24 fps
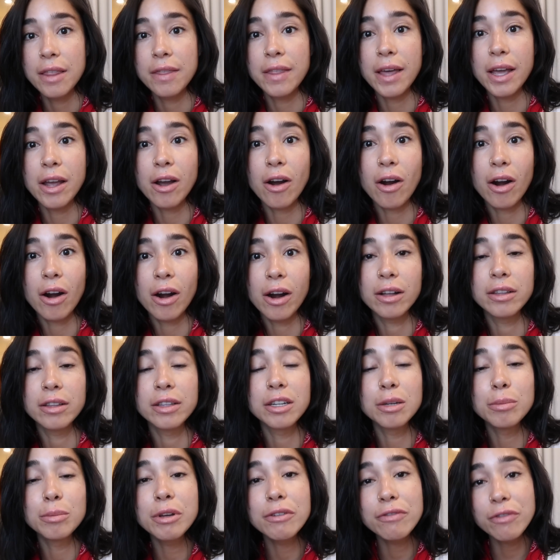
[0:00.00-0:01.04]
They are a
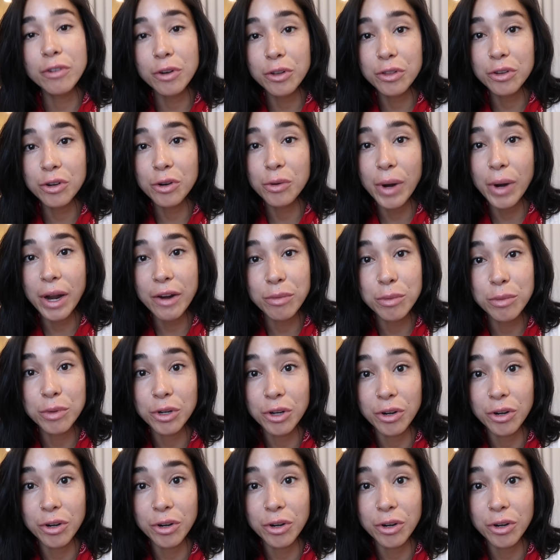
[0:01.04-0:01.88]
little bit further away from the